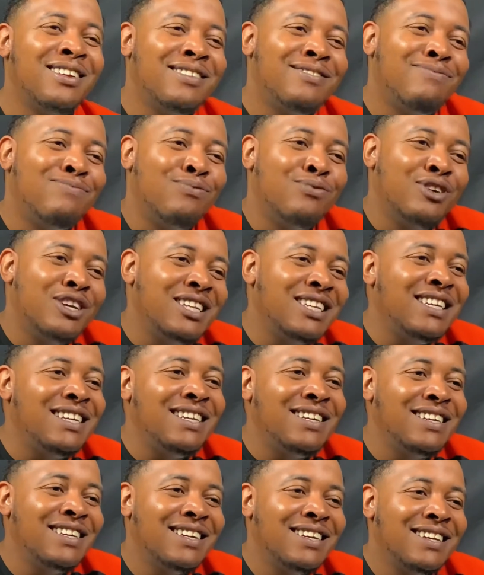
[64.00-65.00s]

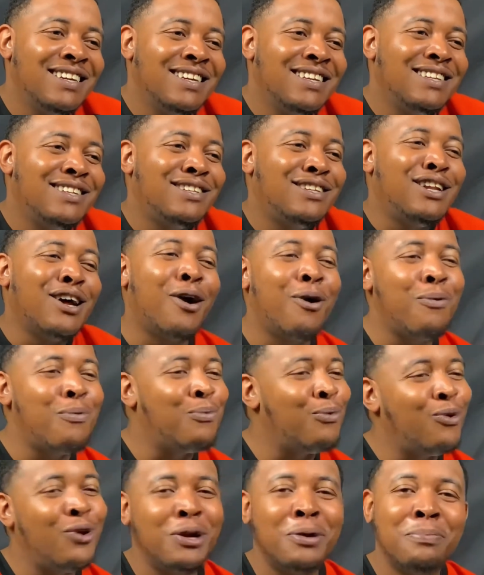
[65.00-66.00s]
really don't
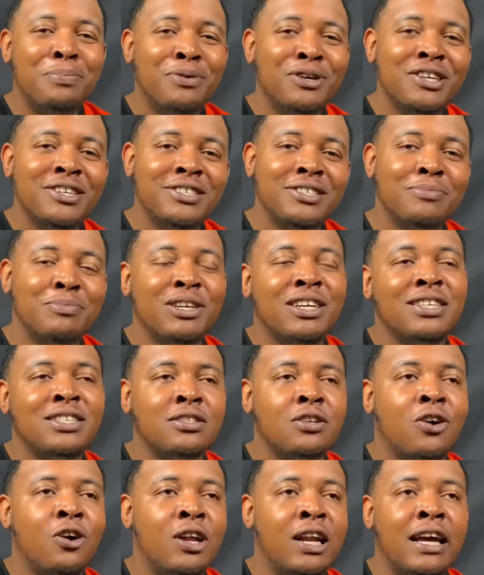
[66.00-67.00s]
want to push because
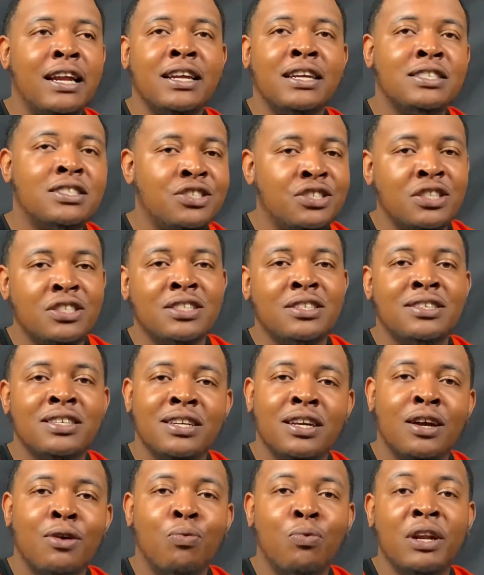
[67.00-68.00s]
all that is just
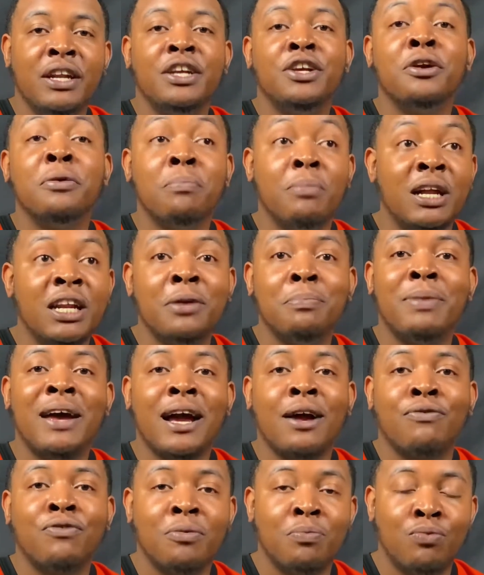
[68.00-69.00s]
winning your money back
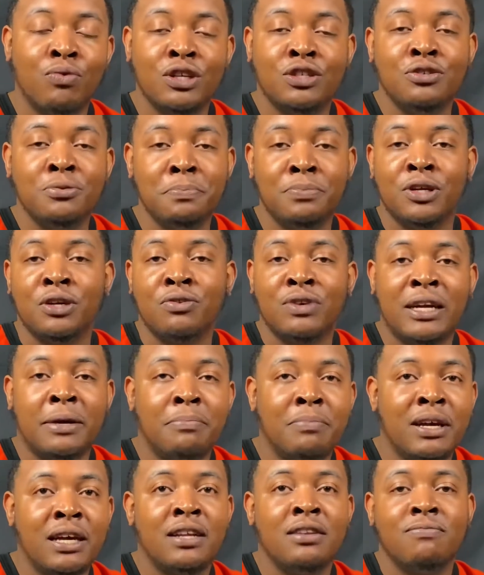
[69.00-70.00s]
from what you put on that
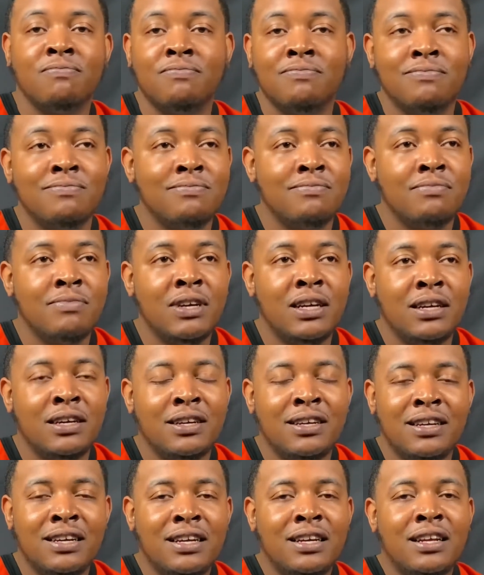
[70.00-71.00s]
bet.
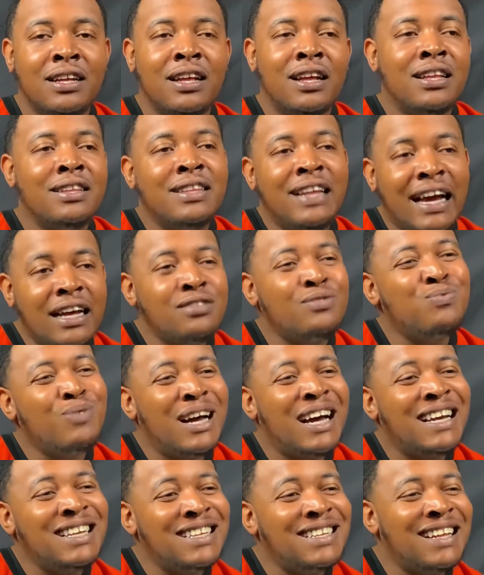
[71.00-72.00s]
That's
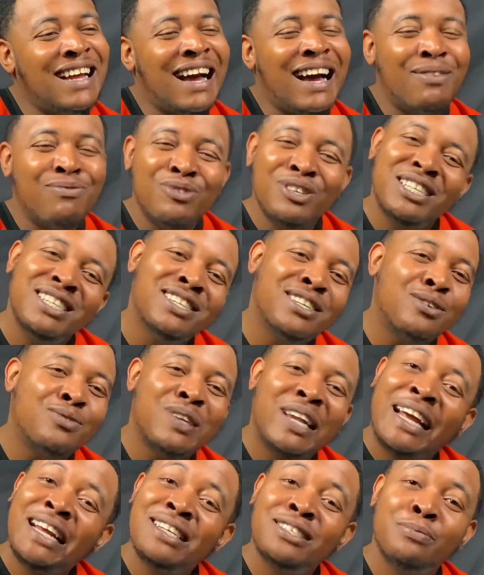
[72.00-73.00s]
why I really don't
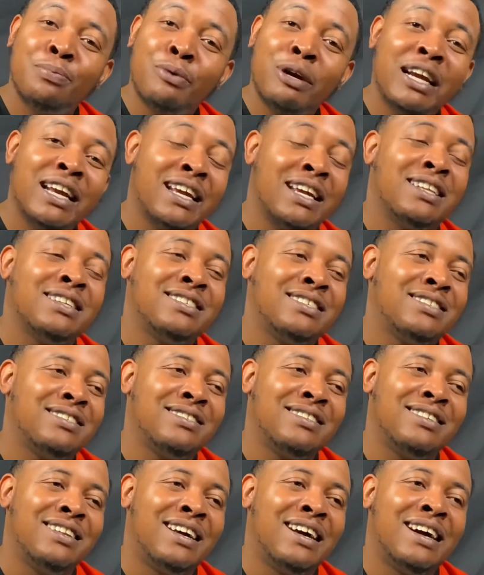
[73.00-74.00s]
like spreads,
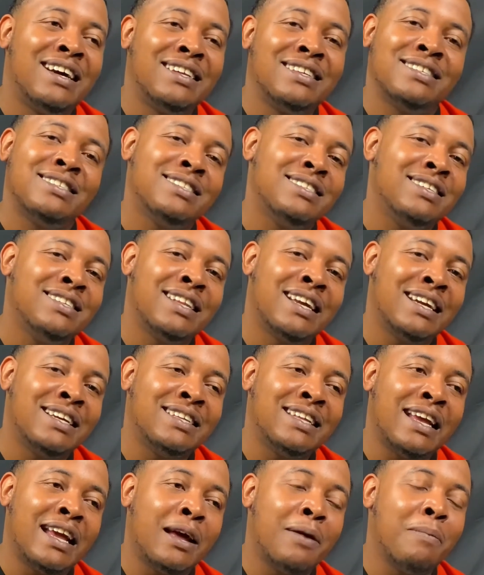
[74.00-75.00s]
honestly, like
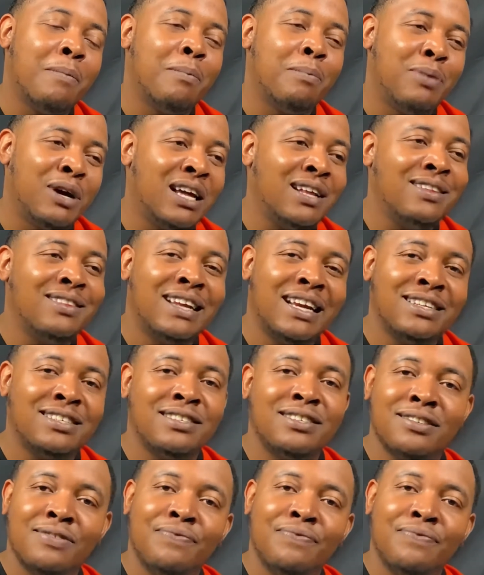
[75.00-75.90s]
that. But that's